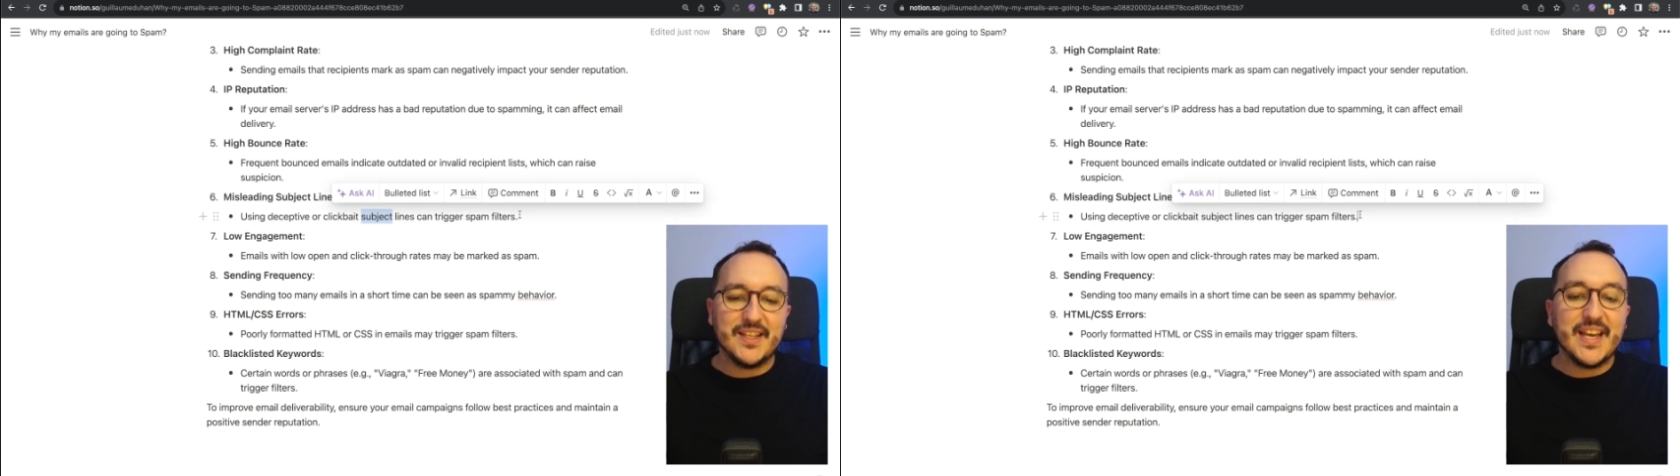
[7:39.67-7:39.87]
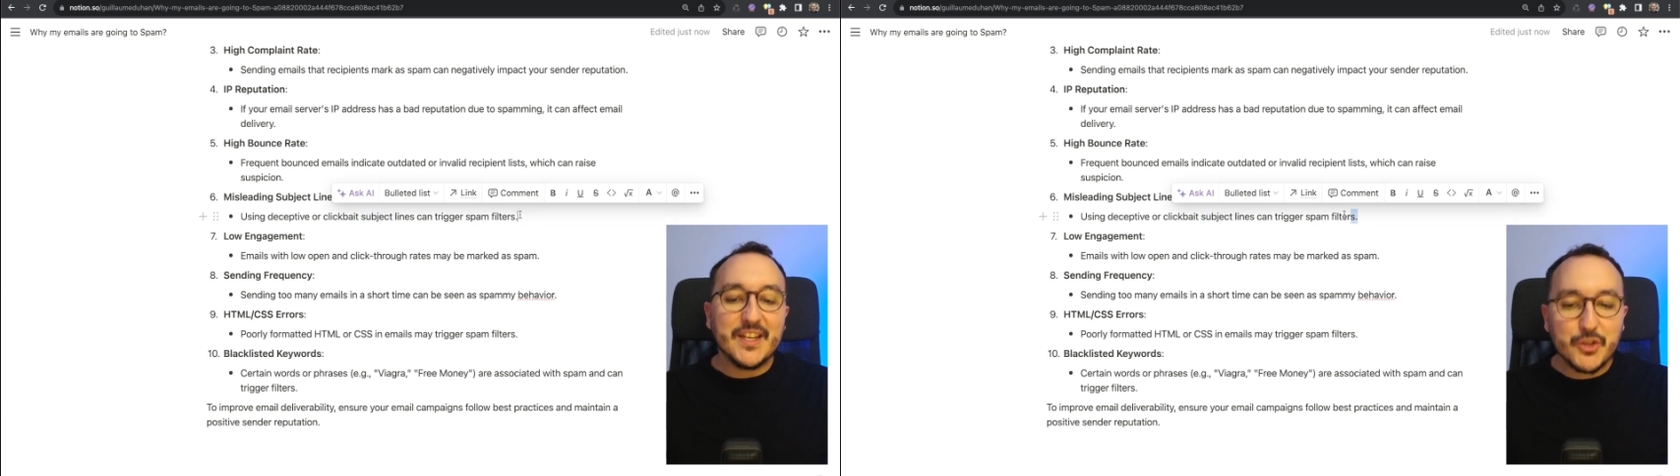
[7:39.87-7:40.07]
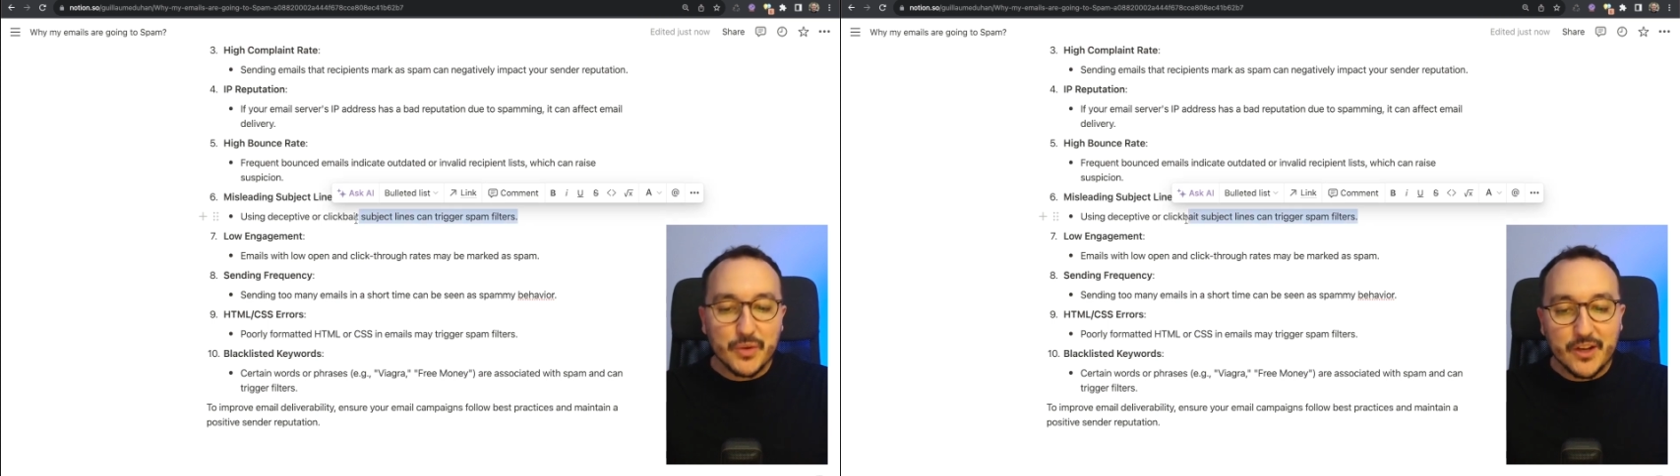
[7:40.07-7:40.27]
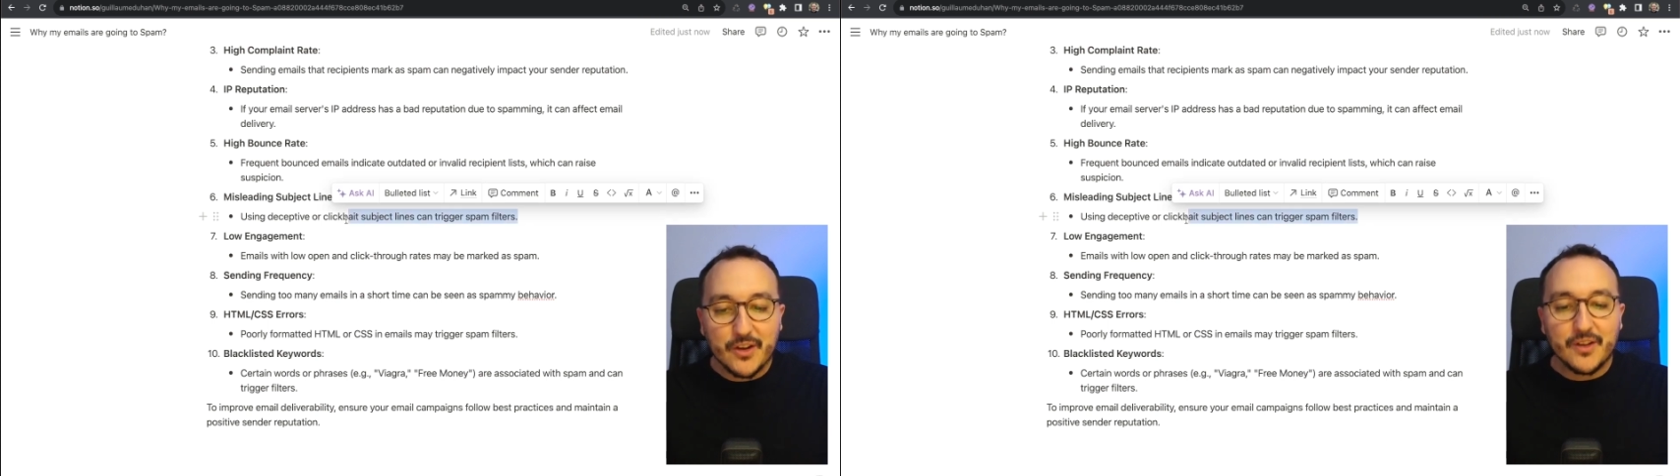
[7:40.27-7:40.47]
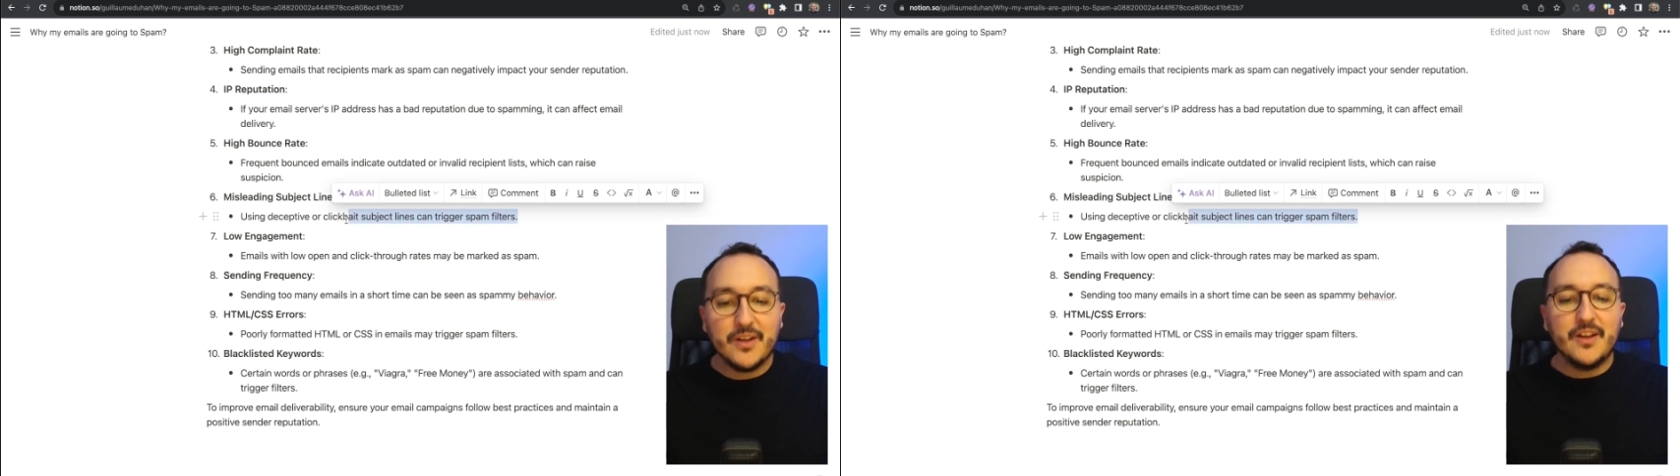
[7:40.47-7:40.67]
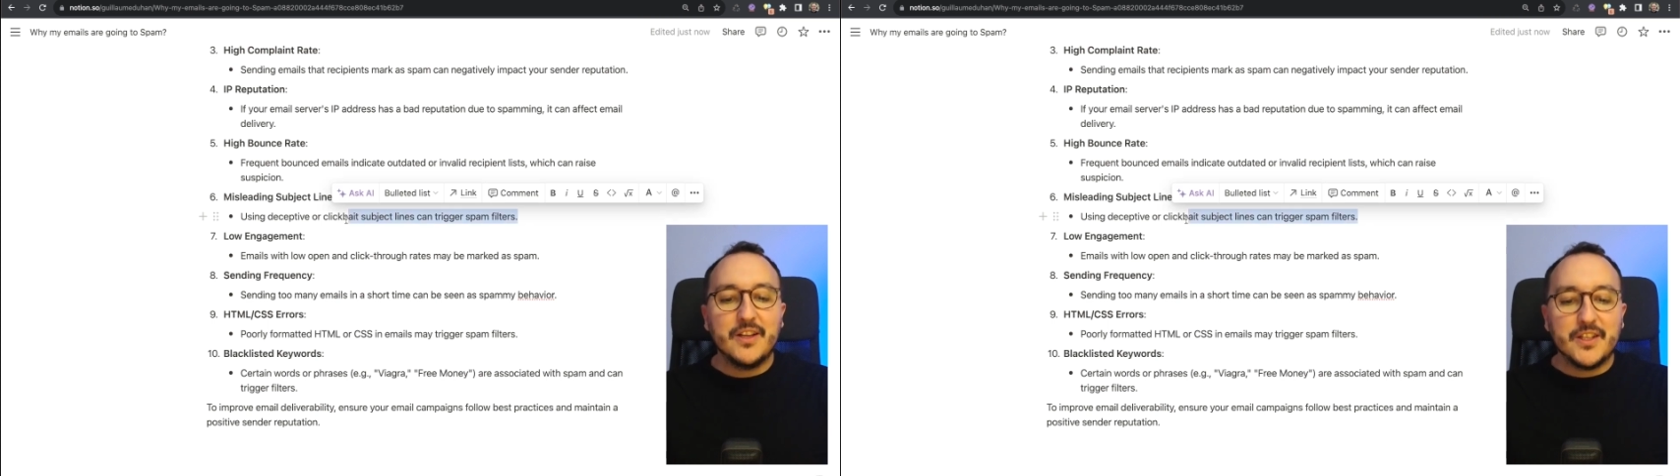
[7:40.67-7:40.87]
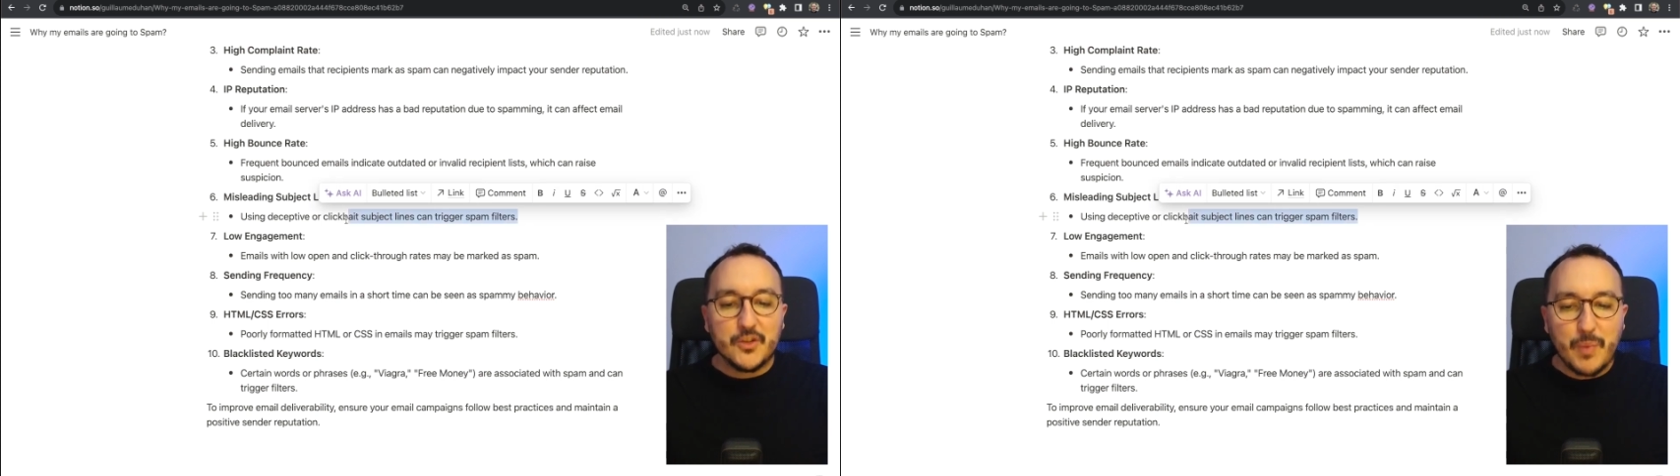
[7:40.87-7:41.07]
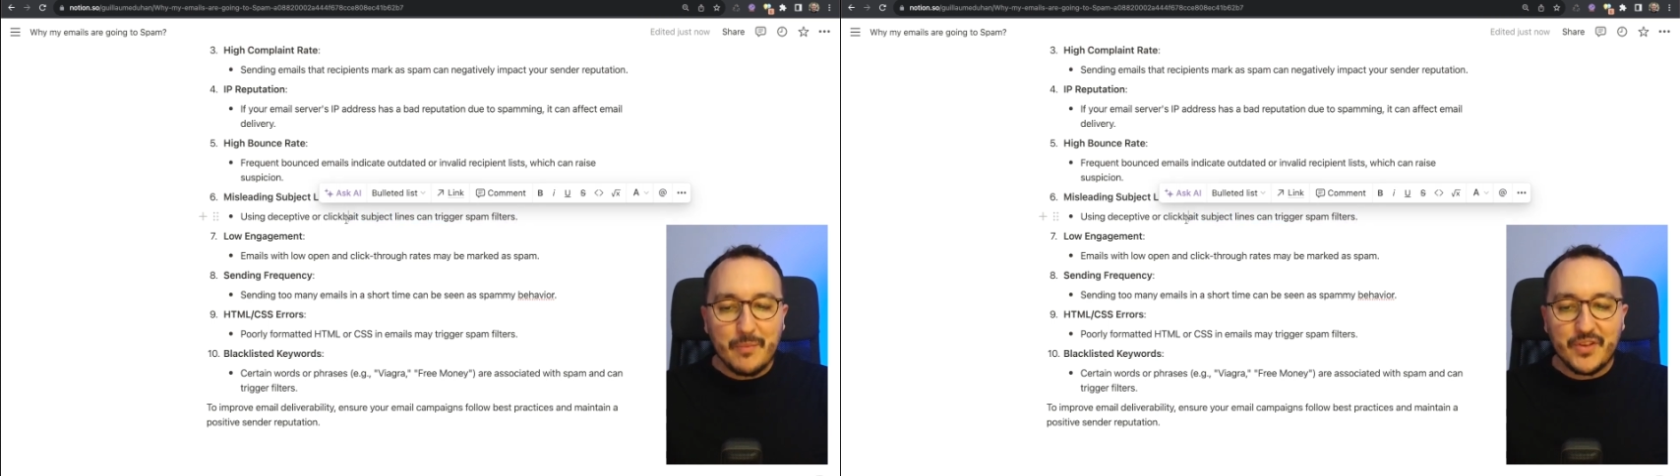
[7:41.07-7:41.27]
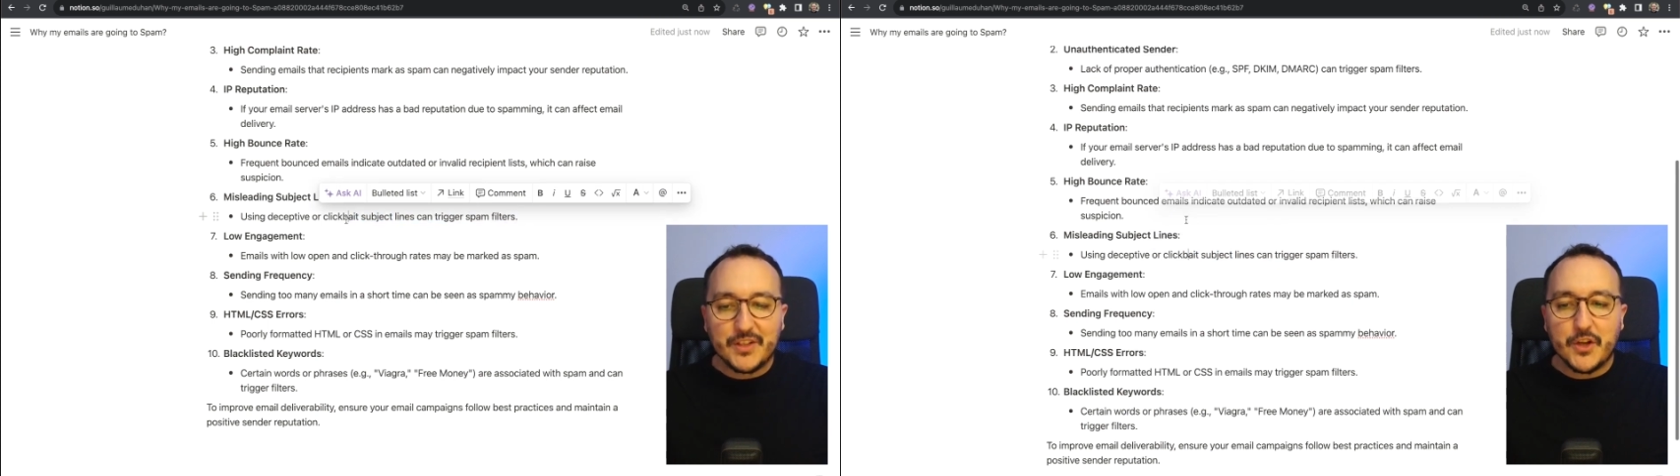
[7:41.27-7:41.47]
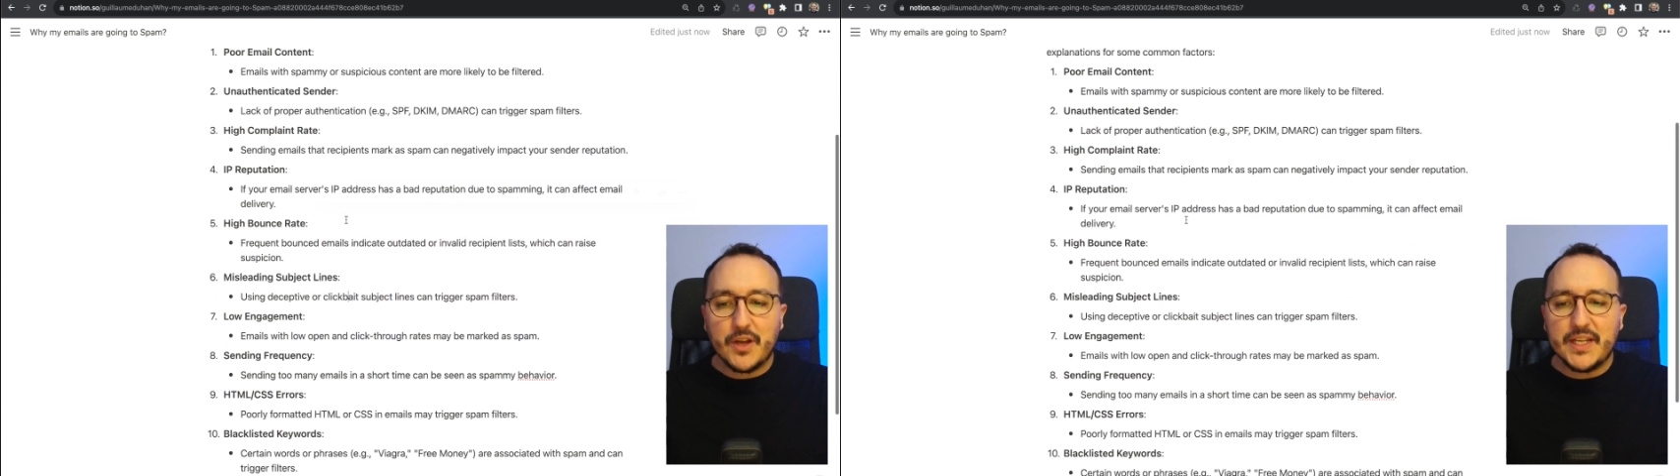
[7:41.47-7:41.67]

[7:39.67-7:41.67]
can trigger spam filter.